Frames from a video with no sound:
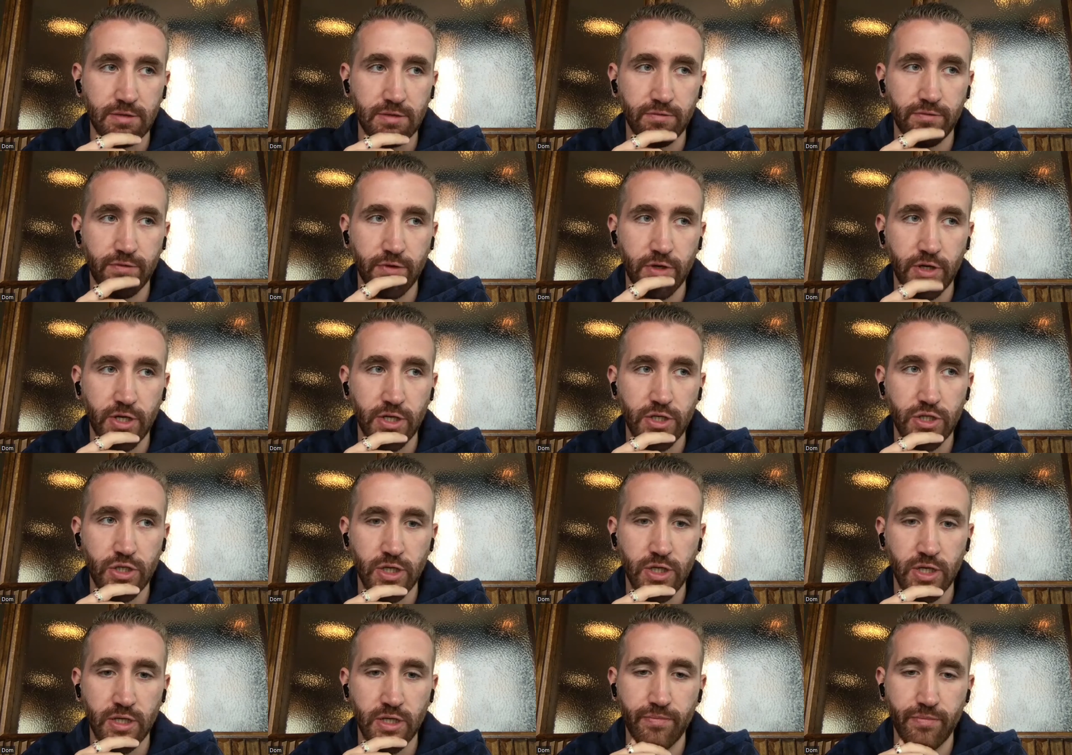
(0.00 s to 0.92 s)
and
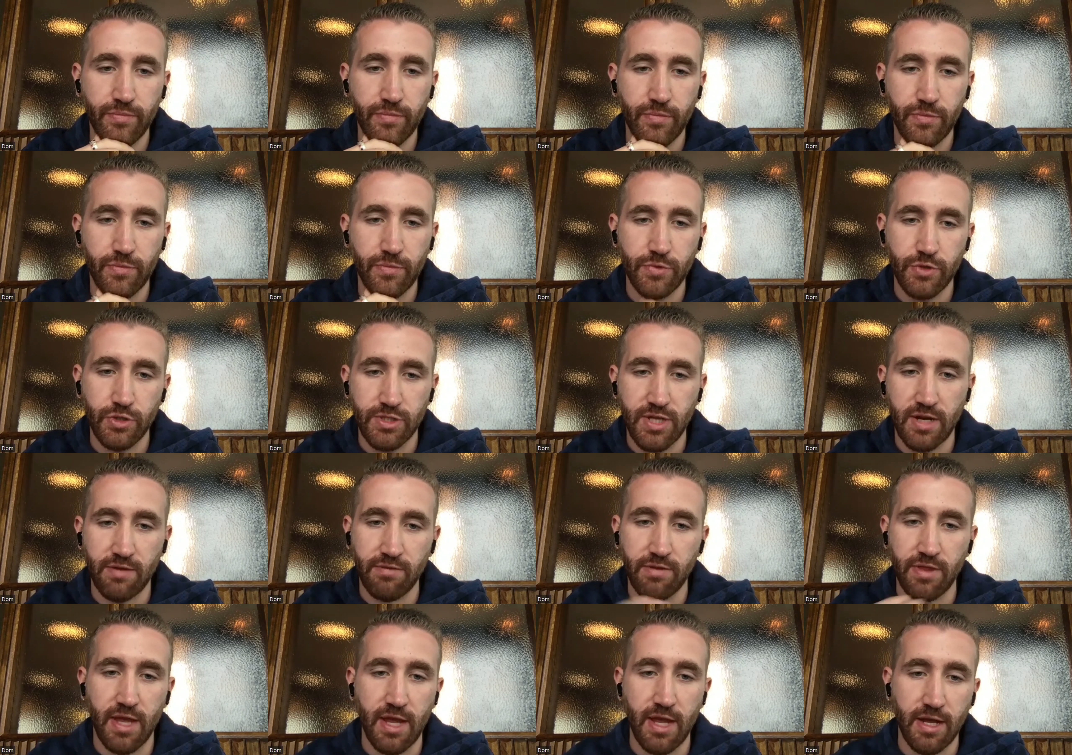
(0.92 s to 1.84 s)
furniture, just
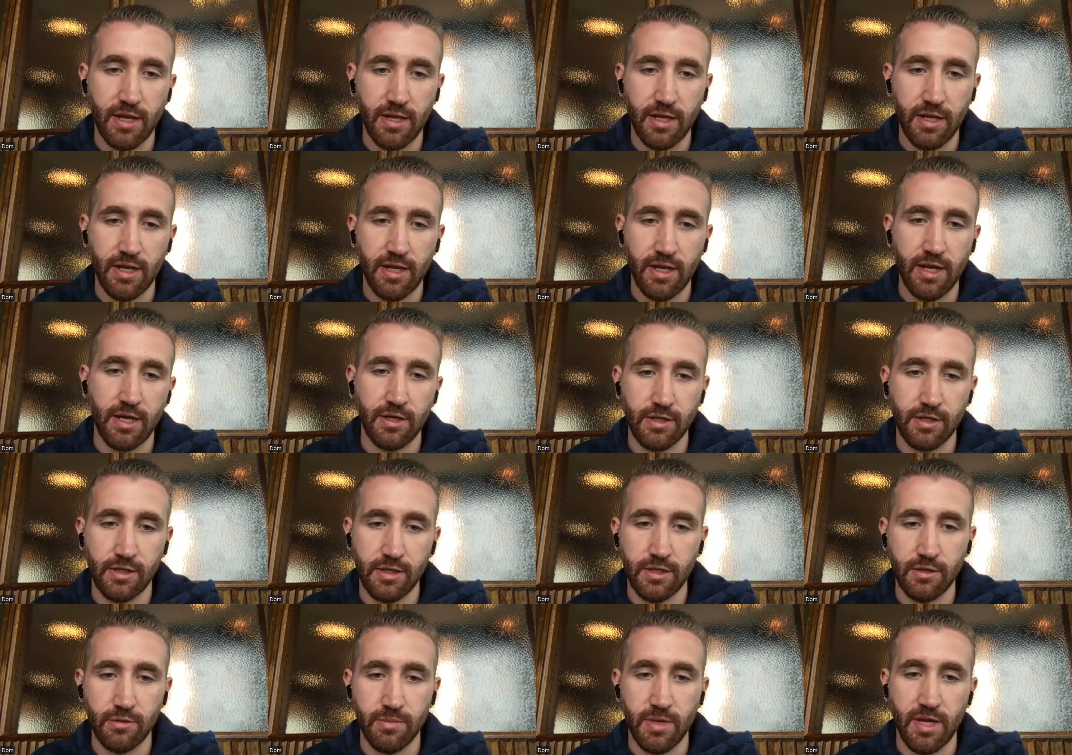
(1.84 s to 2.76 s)
having that a
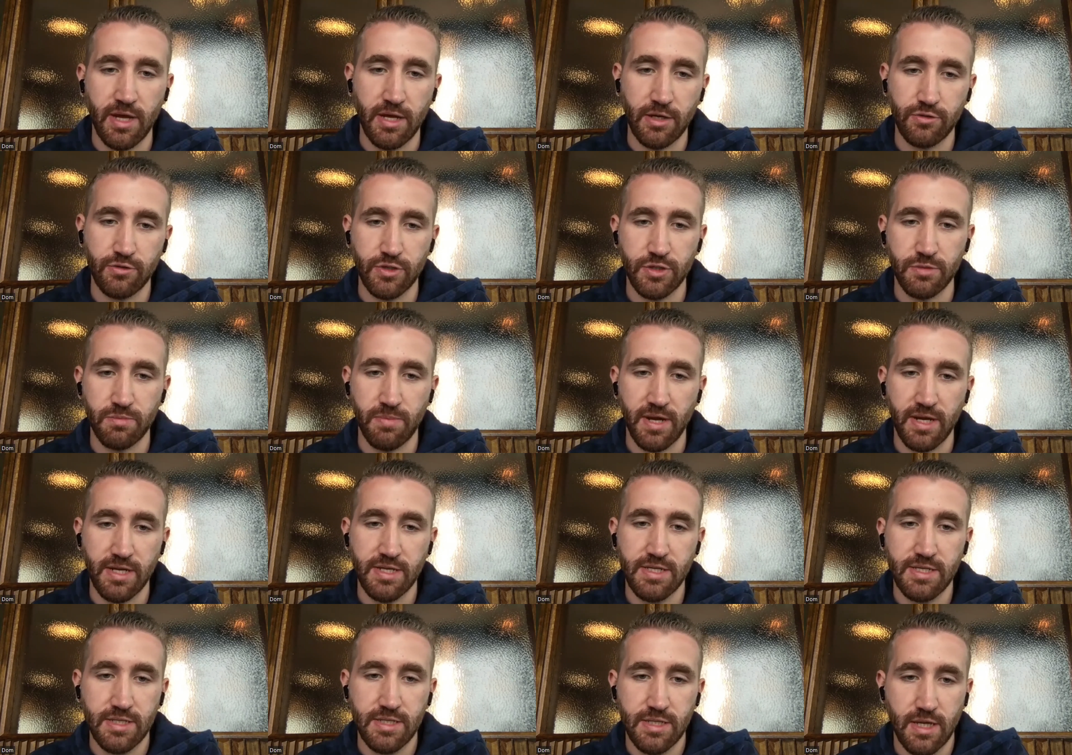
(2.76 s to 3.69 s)
little bit extra
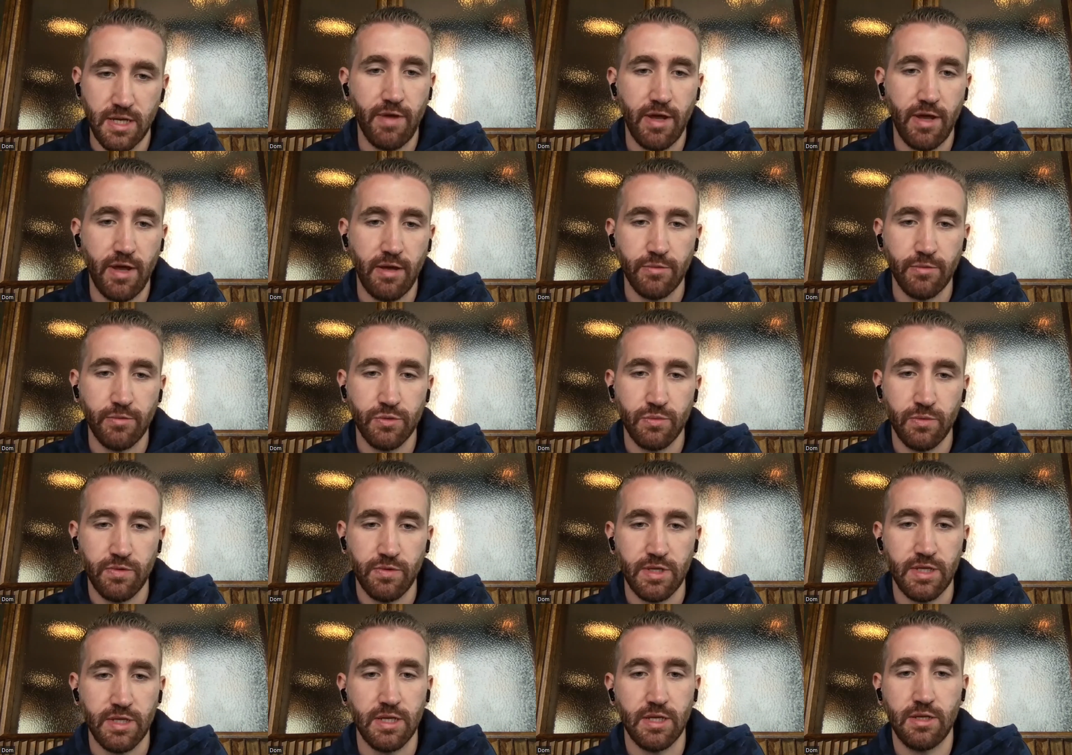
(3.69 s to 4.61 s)
space helped with
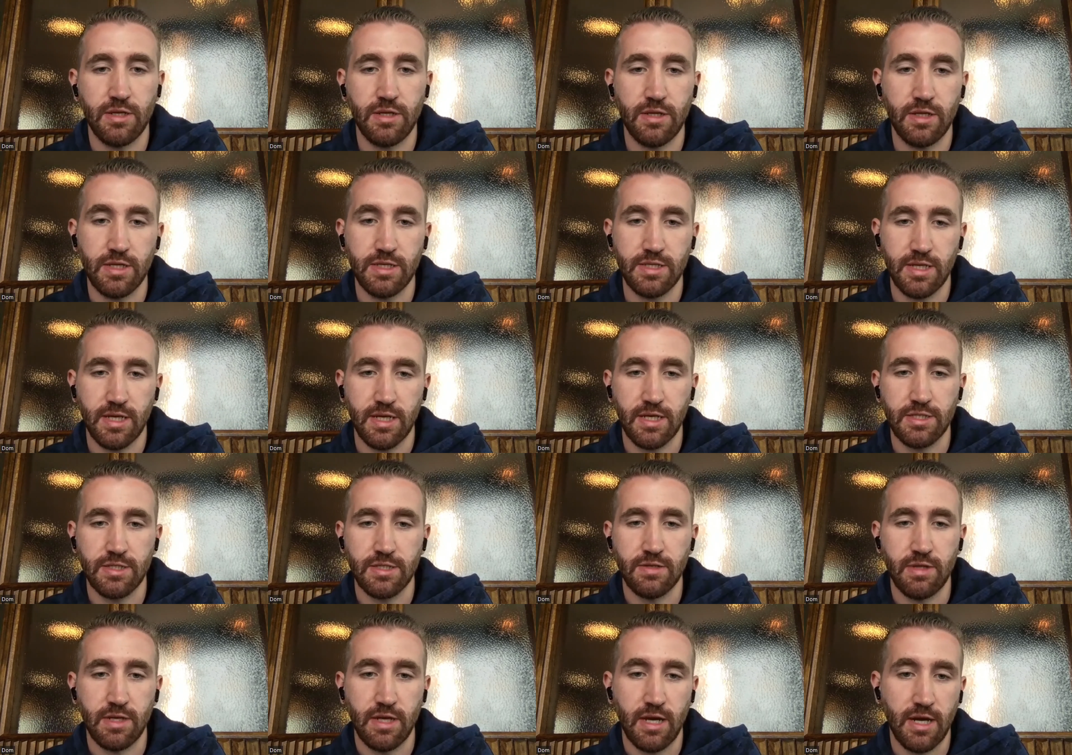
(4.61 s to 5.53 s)
the size
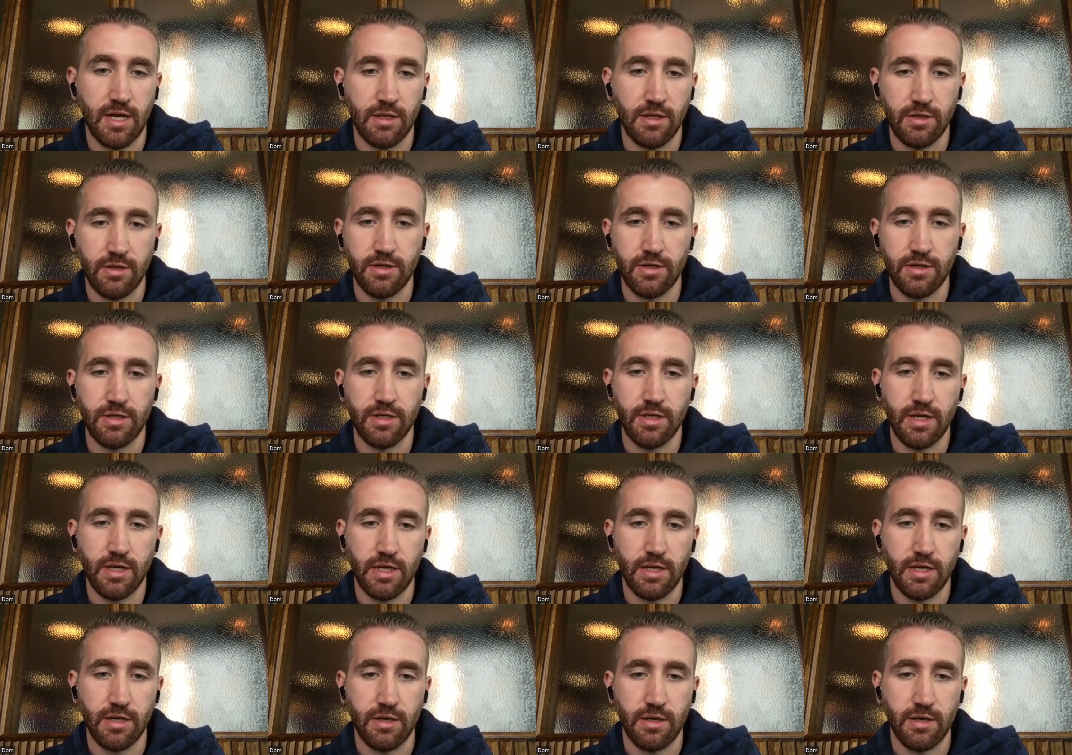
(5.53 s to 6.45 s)
of the island
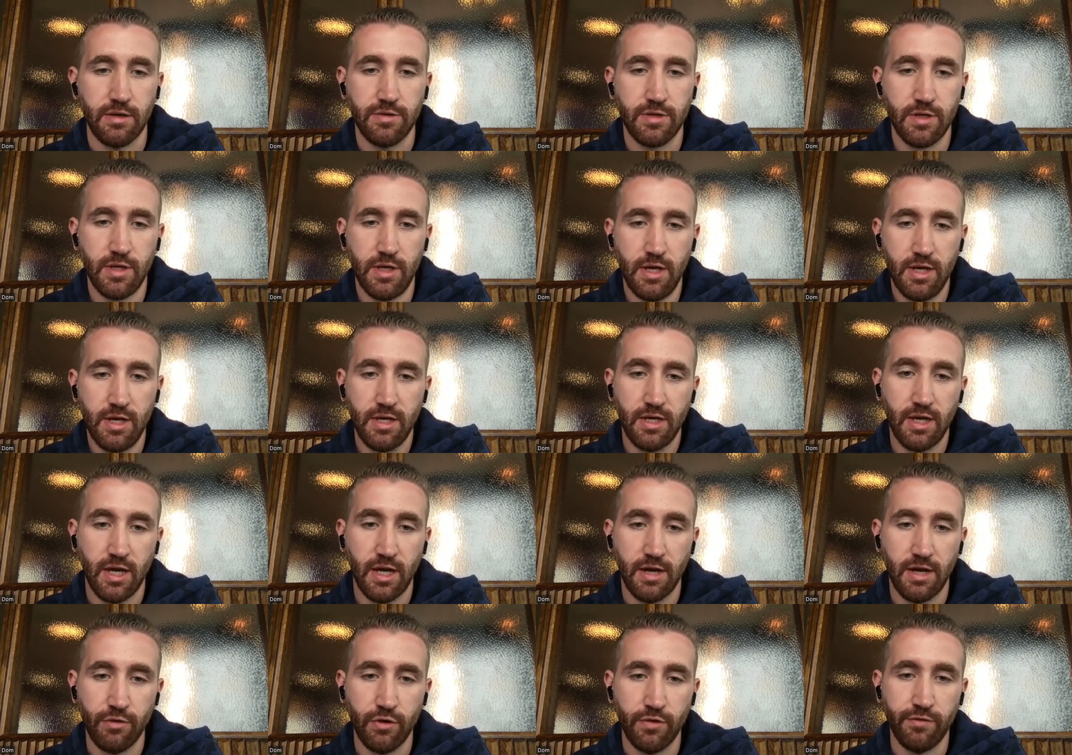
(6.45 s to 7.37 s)
and kind
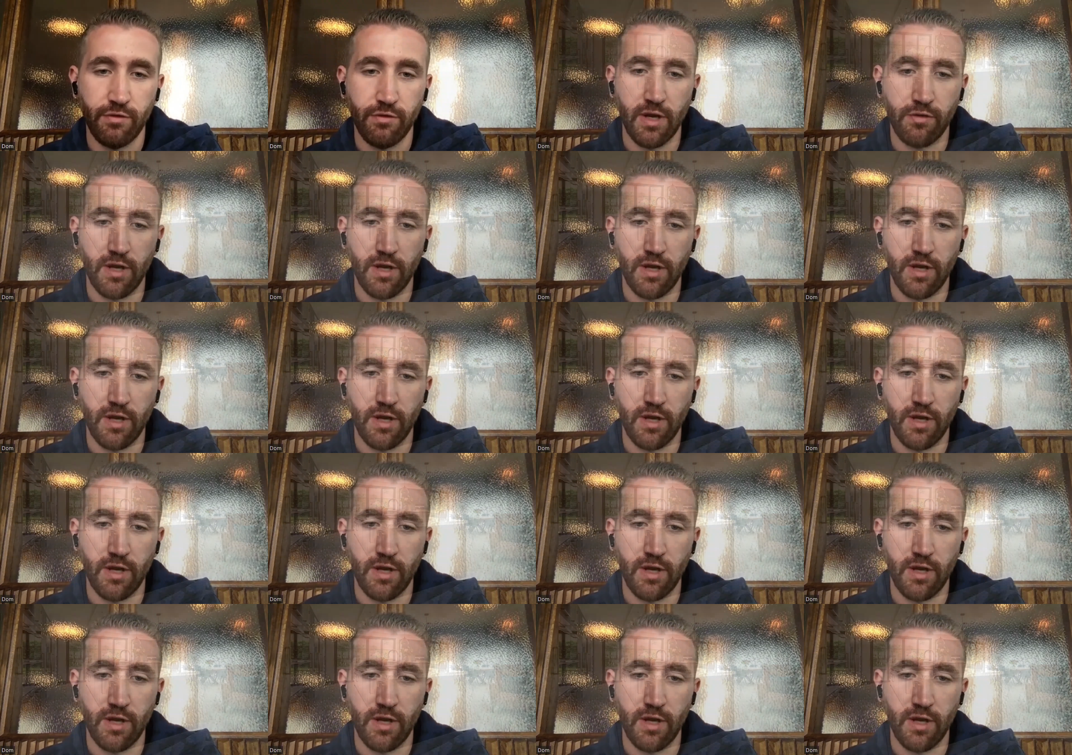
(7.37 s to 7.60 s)
of other